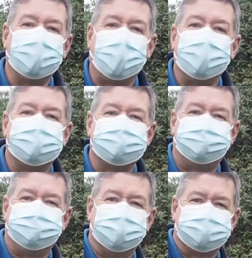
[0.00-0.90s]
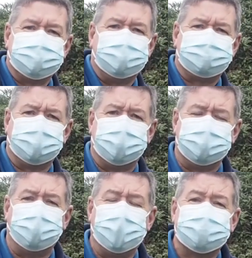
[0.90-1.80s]
like to feel safe. So the
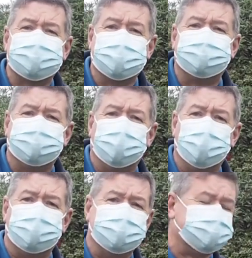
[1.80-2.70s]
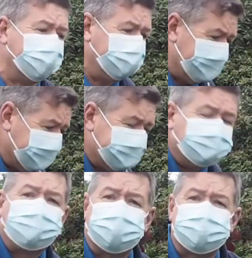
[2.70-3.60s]
best thing for them is that they've
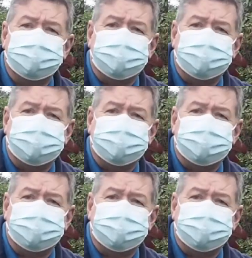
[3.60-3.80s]
got some